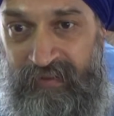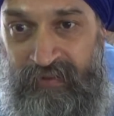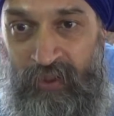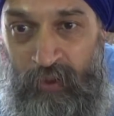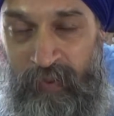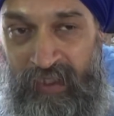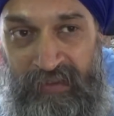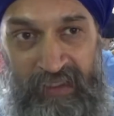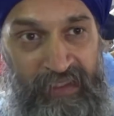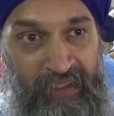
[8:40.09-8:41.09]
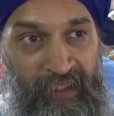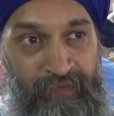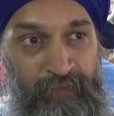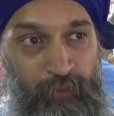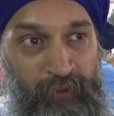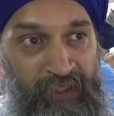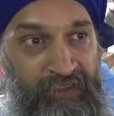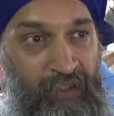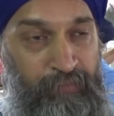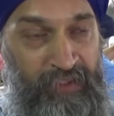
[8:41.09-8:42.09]
So because at the end of the day, food is
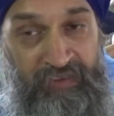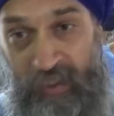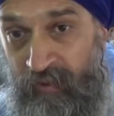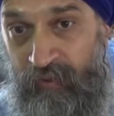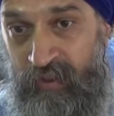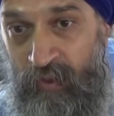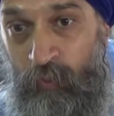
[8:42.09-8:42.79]
something sacred as well.